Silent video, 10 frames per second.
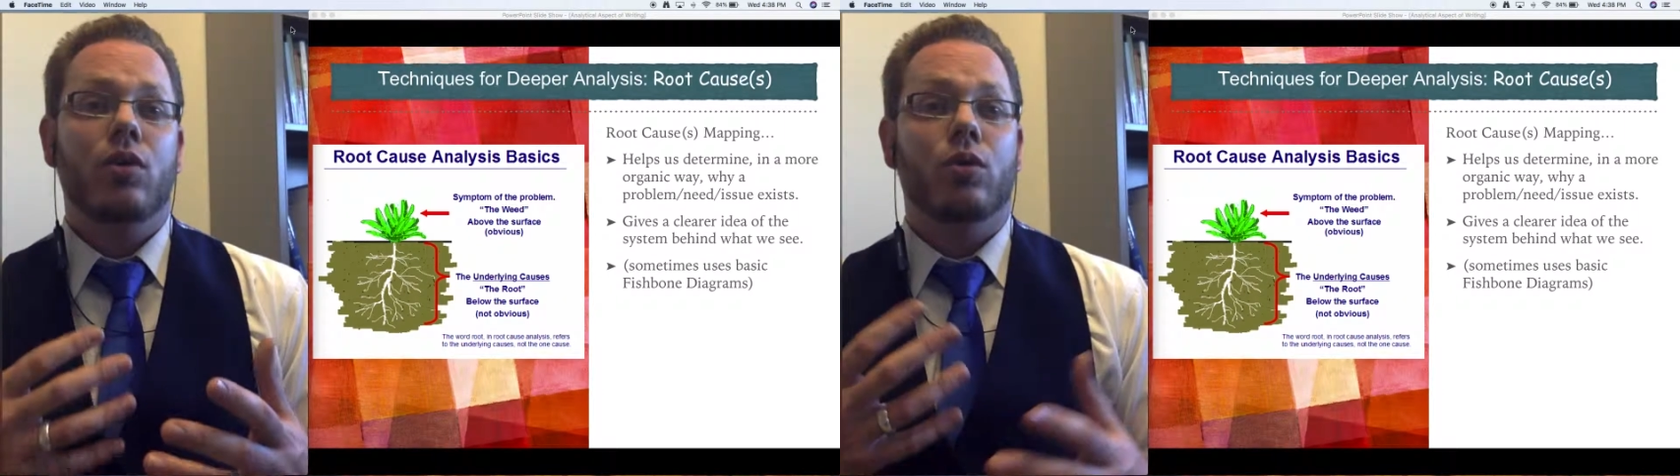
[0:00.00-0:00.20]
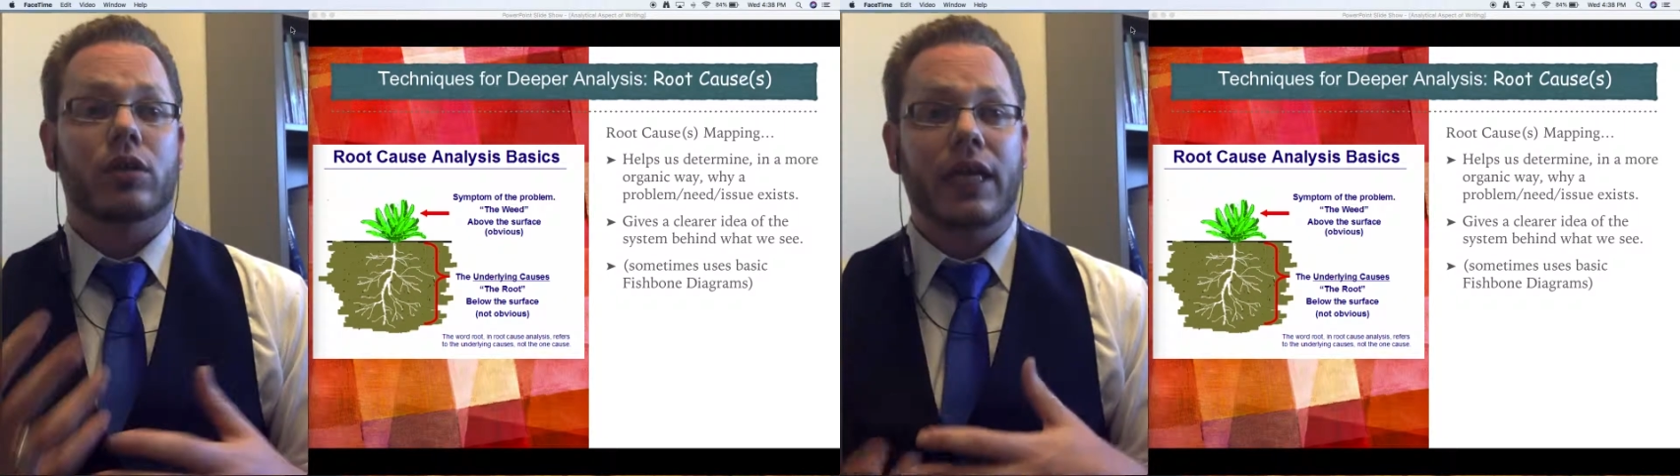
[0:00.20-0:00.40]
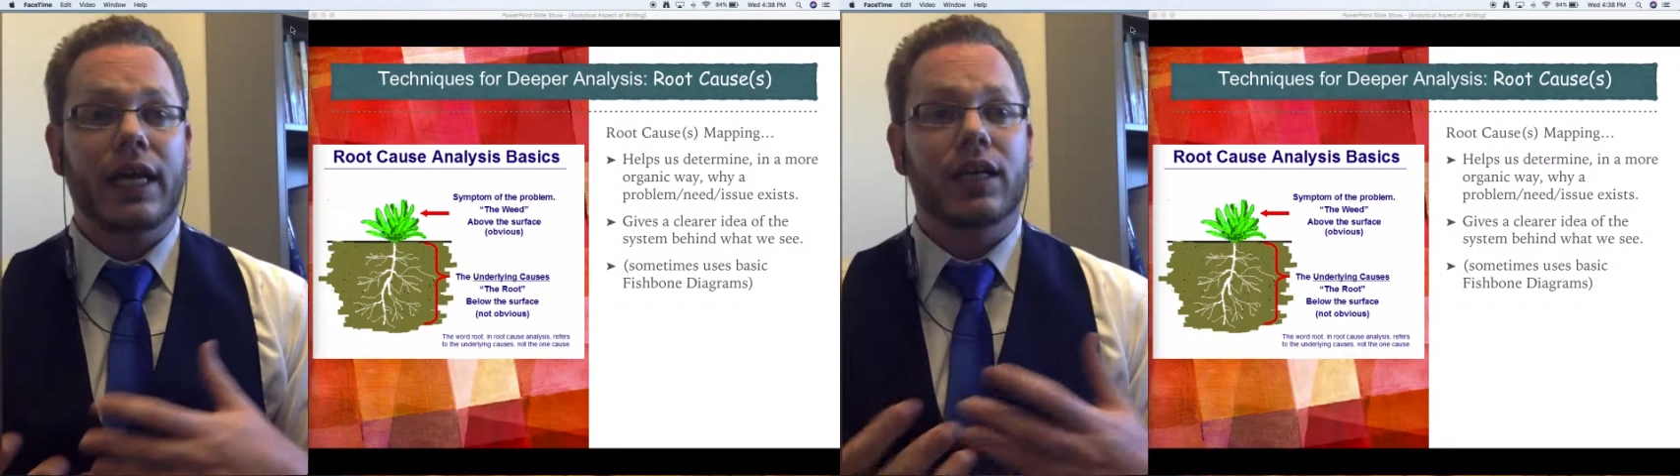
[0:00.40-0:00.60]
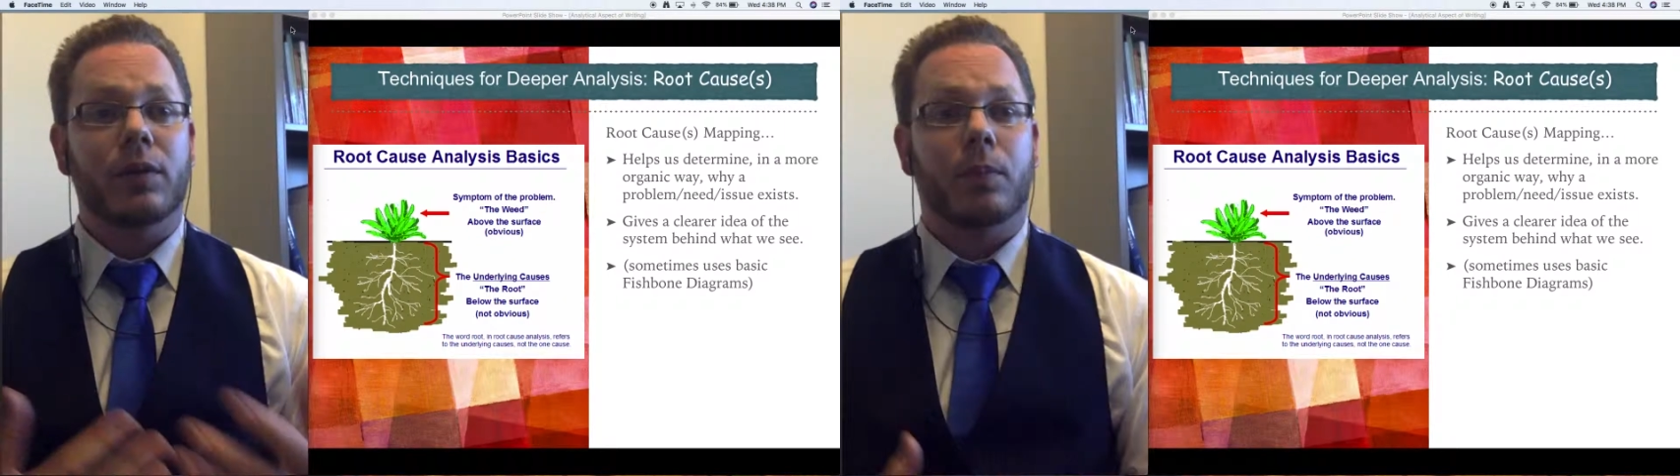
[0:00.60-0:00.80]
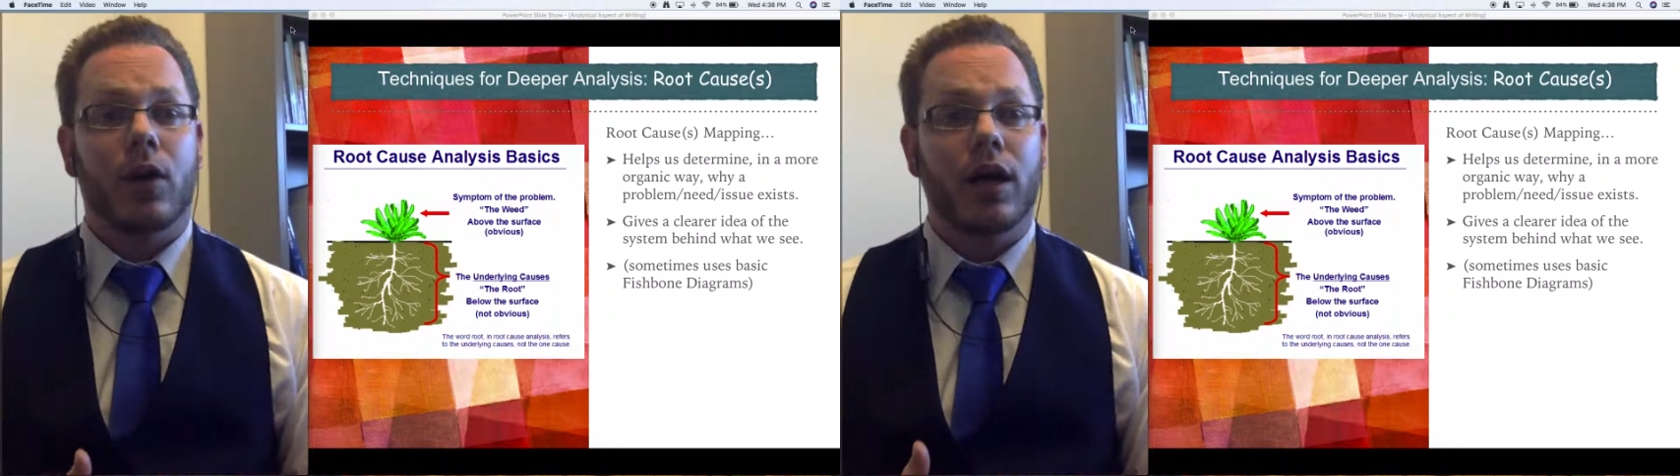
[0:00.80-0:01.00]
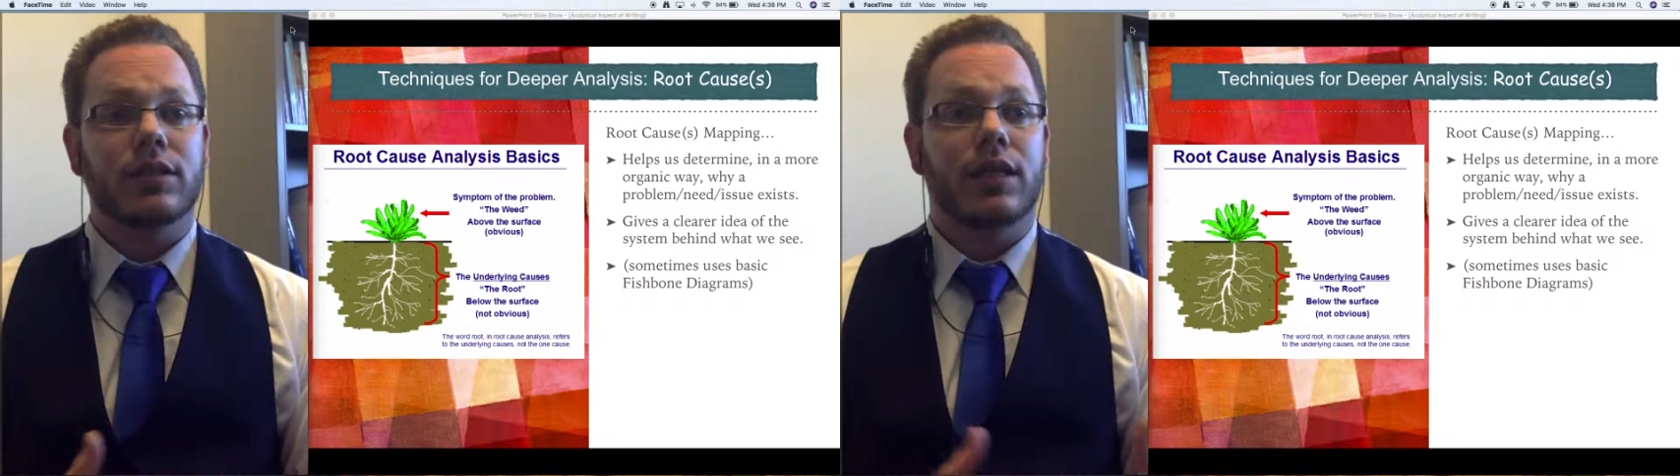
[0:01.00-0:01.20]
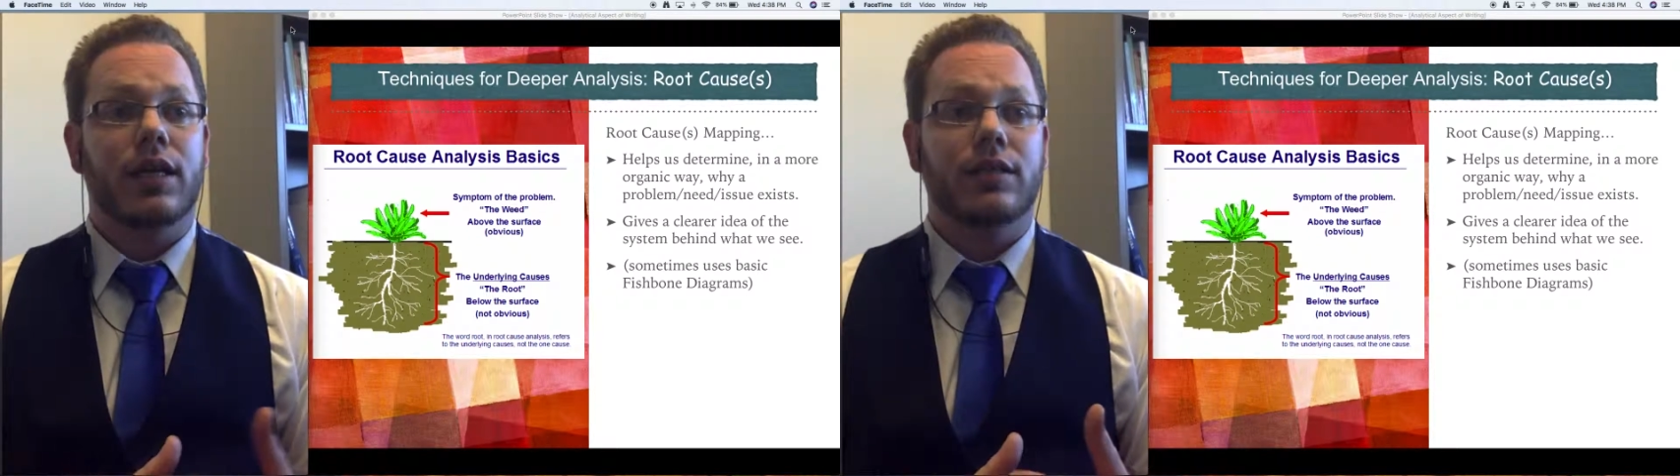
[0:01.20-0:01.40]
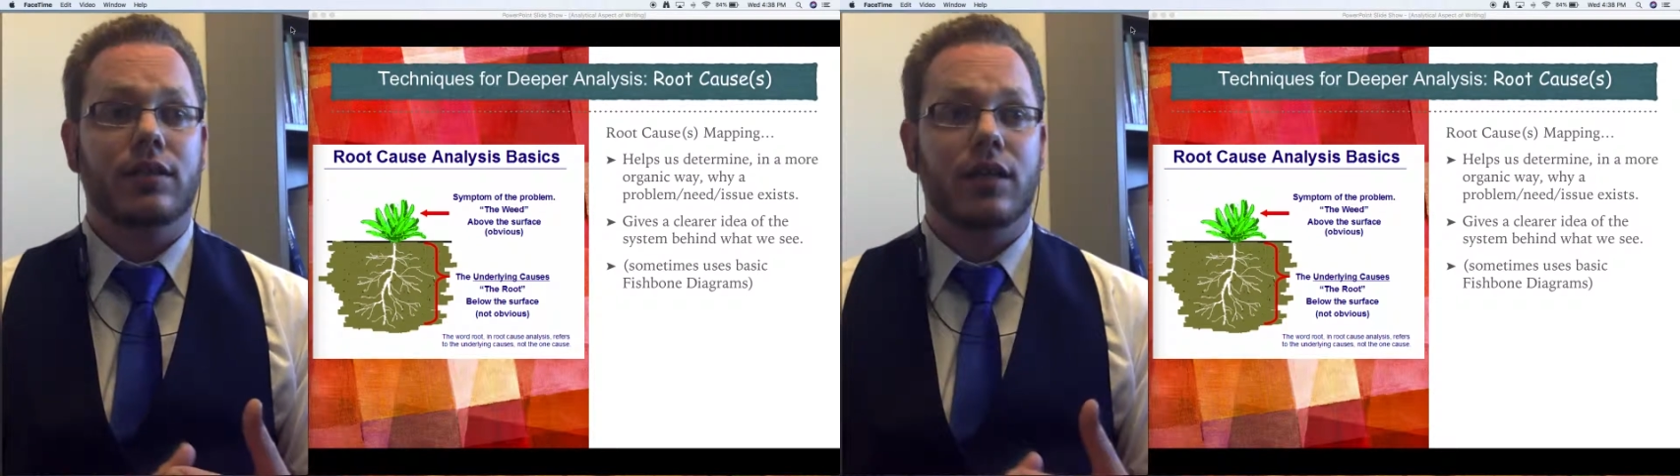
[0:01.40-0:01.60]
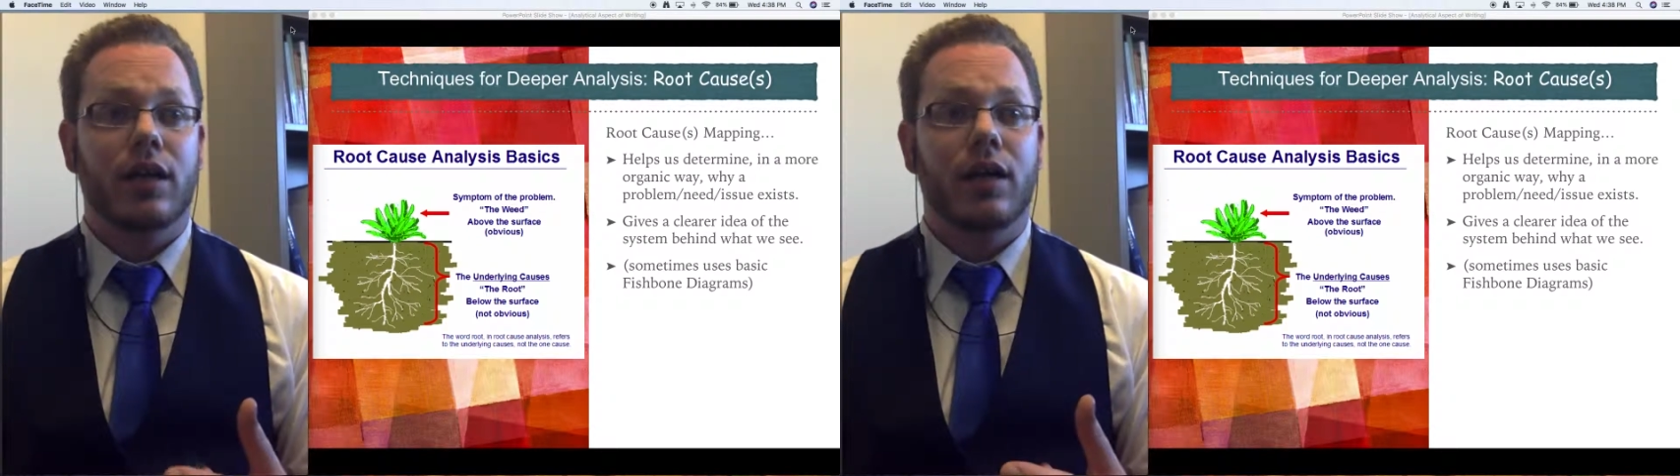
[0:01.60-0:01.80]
organic process,